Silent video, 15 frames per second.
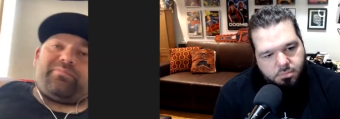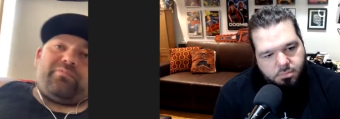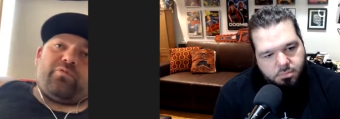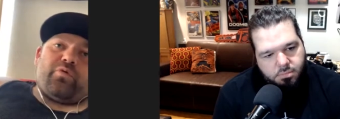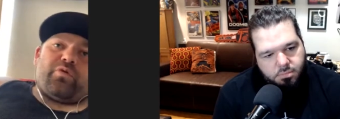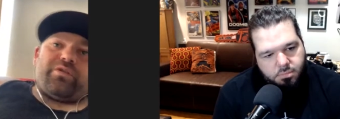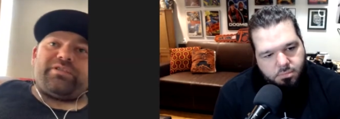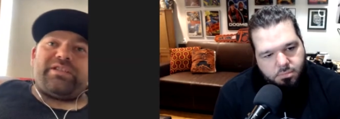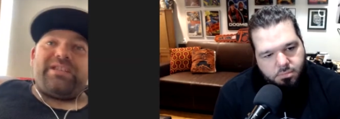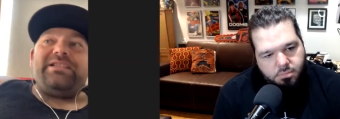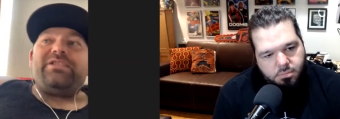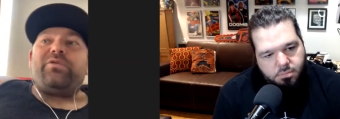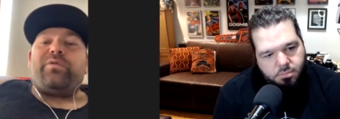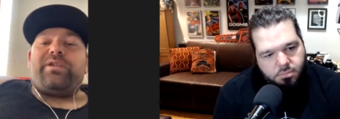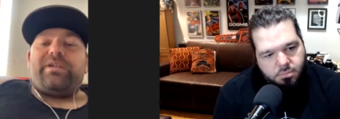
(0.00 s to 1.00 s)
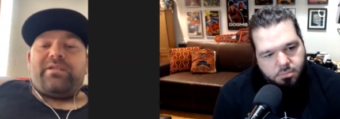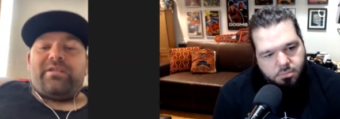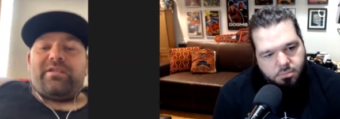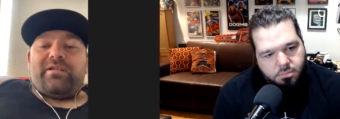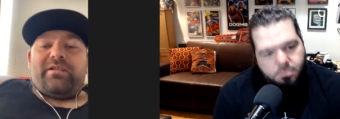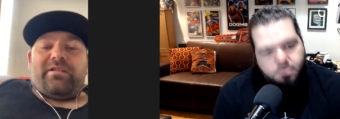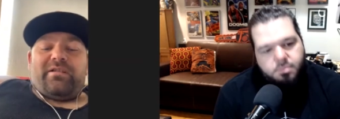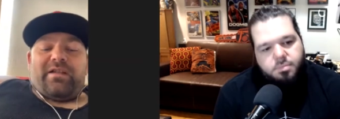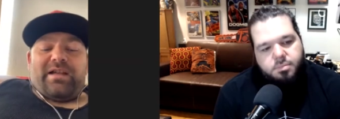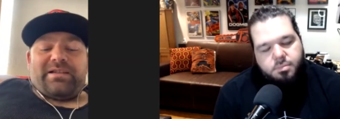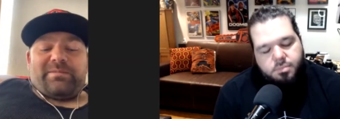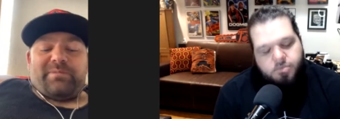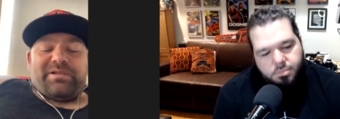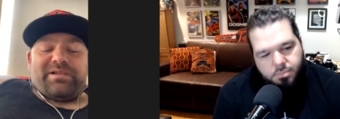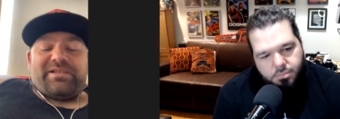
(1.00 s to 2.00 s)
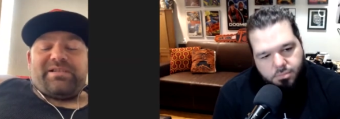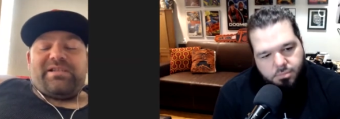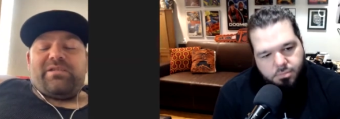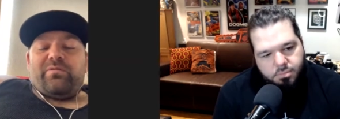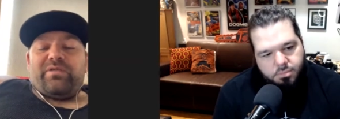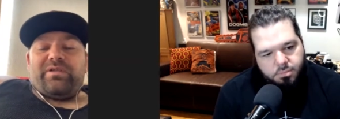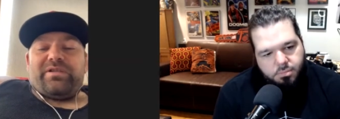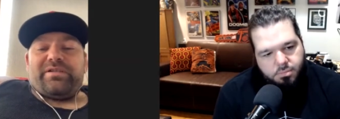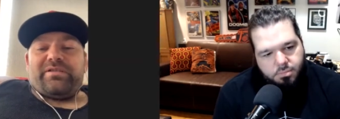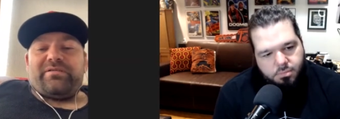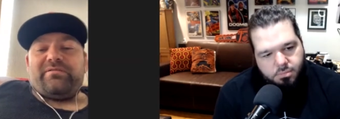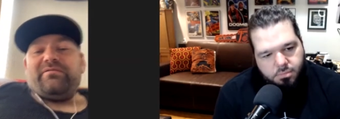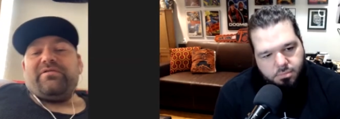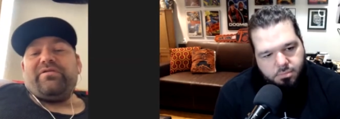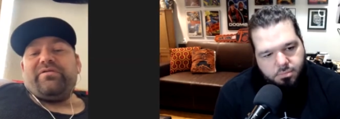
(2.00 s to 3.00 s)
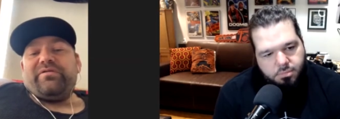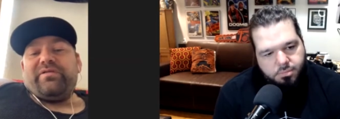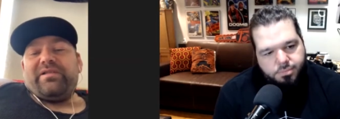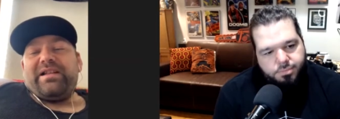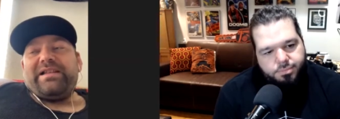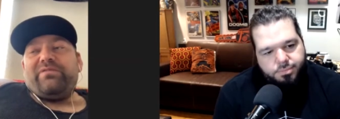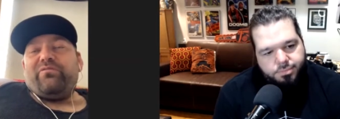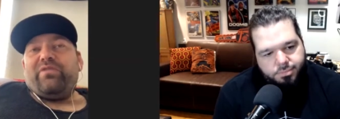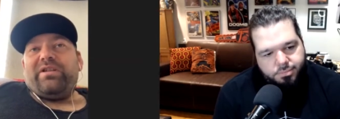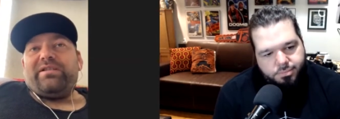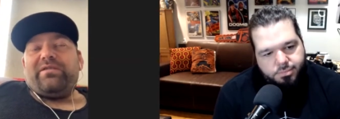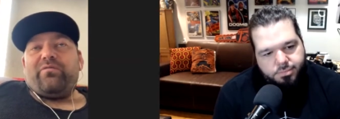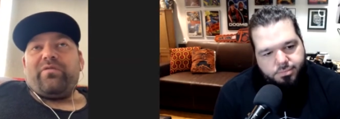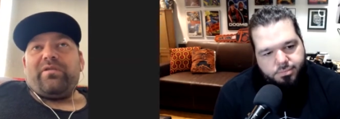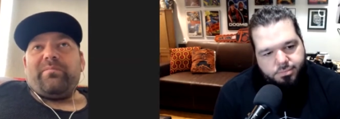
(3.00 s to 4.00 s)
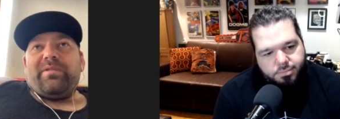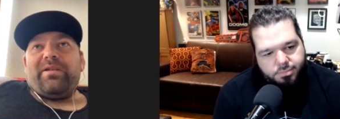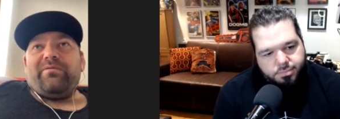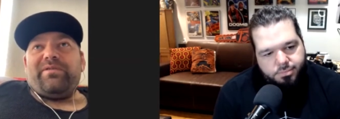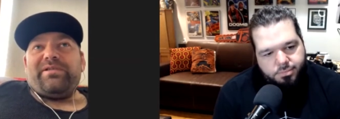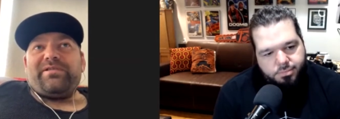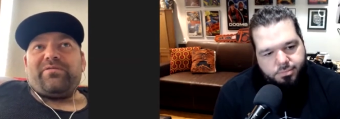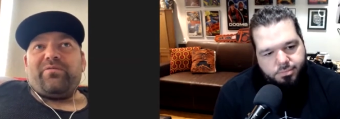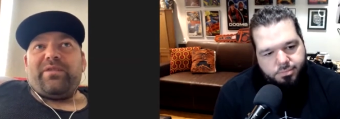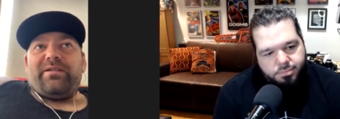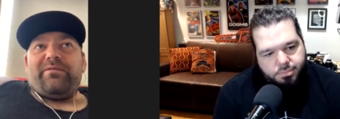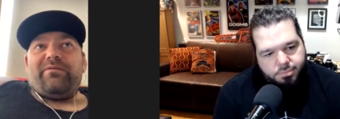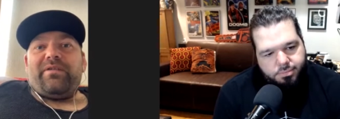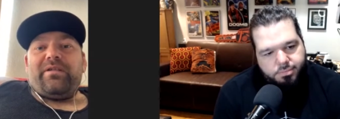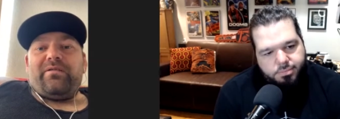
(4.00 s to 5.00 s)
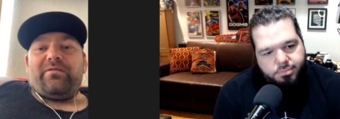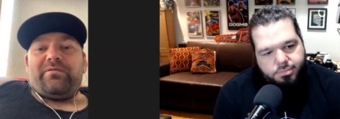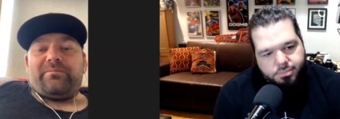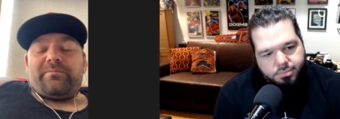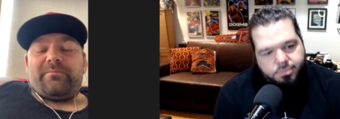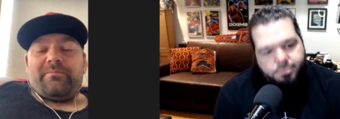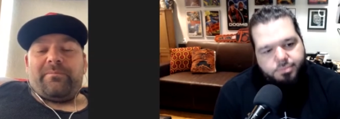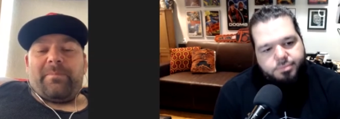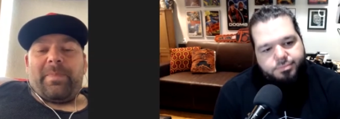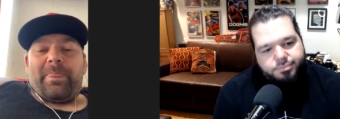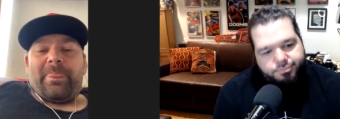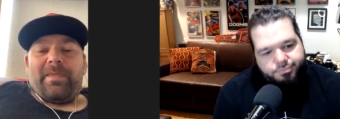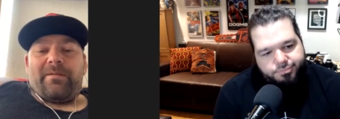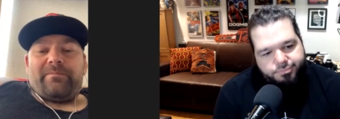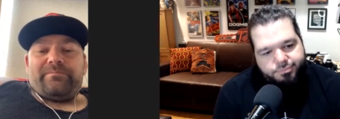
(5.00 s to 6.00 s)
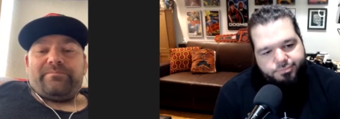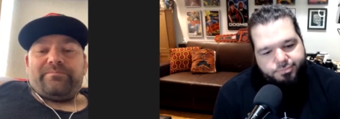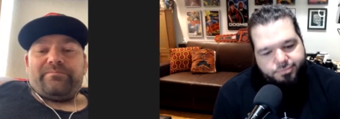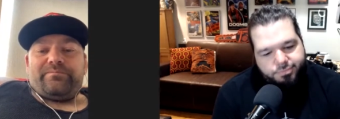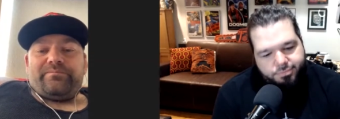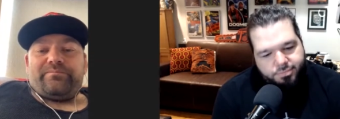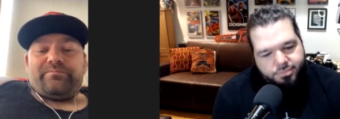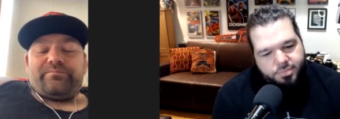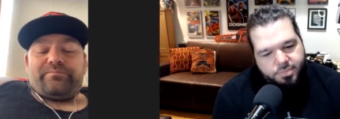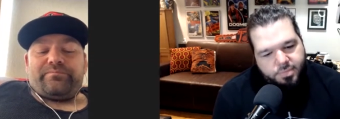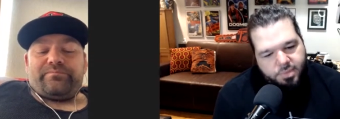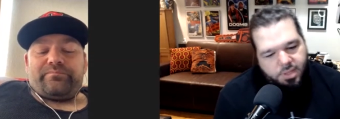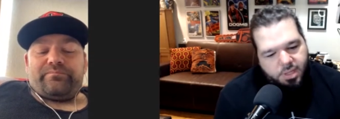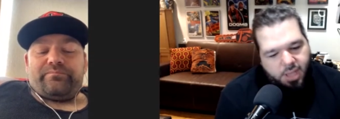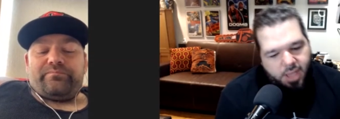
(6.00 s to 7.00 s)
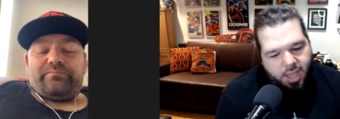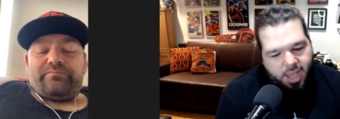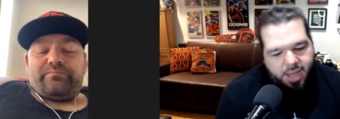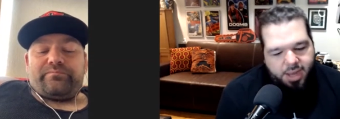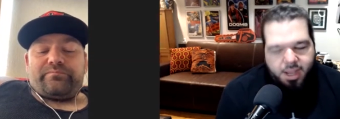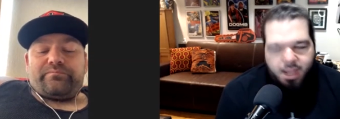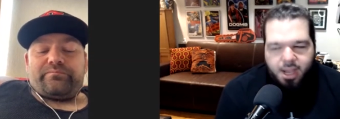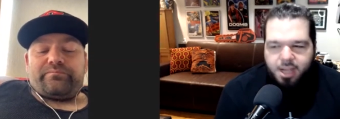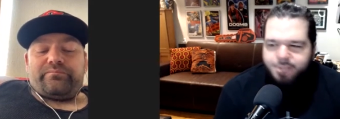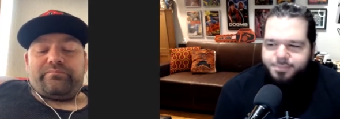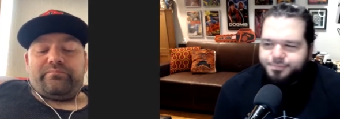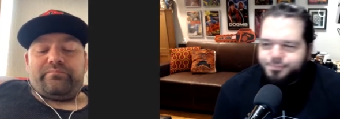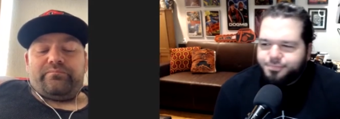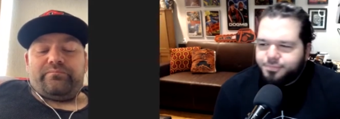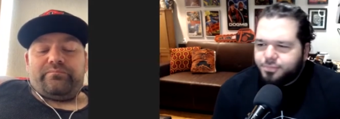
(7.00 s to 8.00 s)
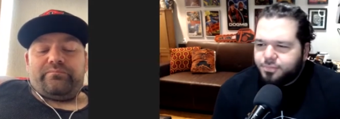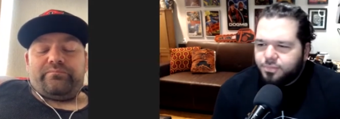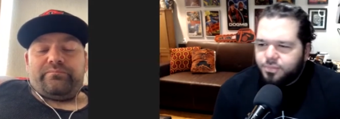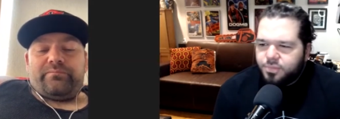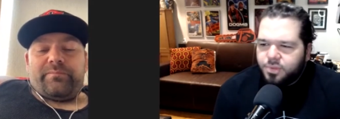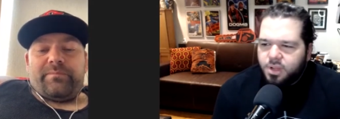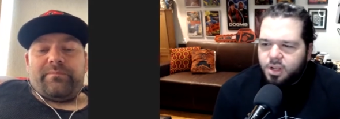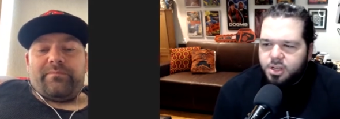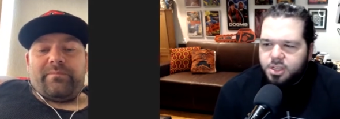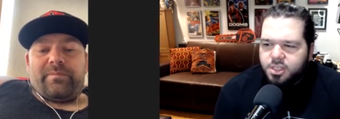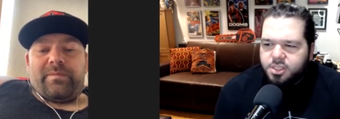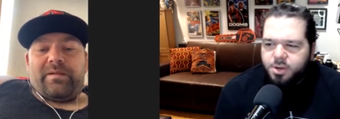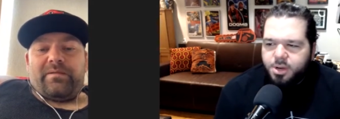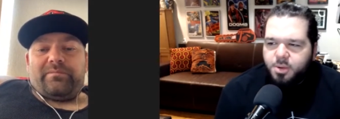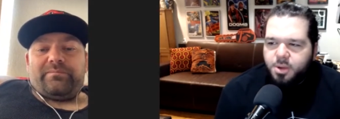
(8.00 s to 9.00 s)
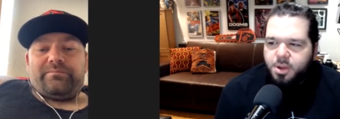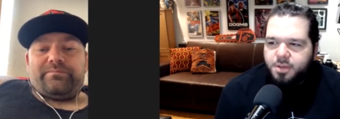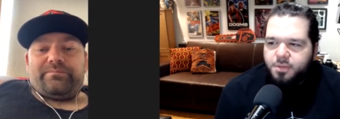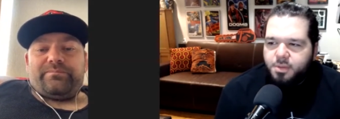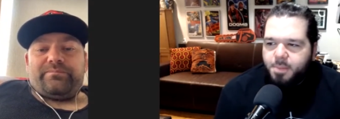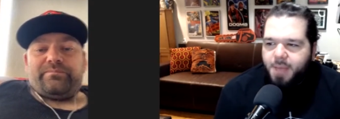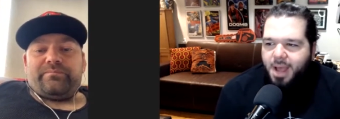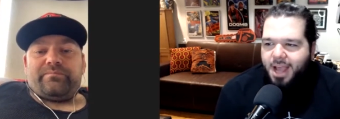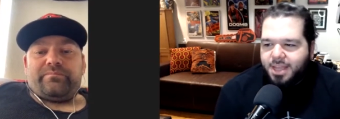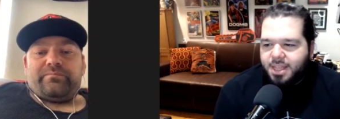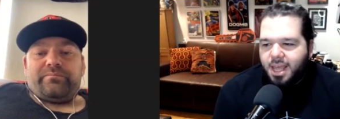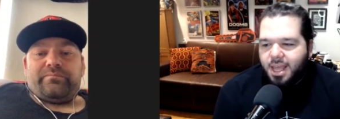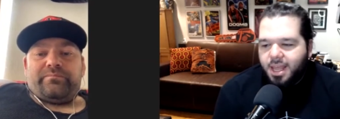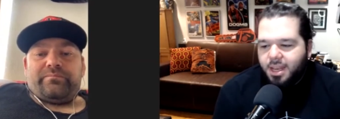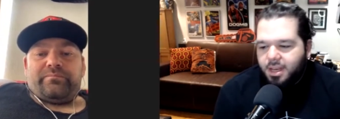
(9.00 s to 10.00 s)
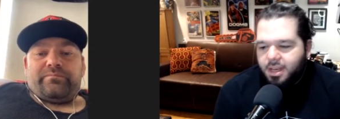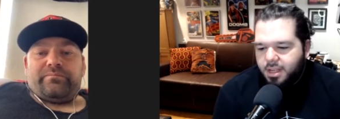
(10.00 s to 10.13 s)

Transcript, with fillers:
Speaker 1: weren't into it as much as he was. So that's one, I think one of the main reasons why it failed.
Speaker 2: Mm. And uh, is there anyone from back then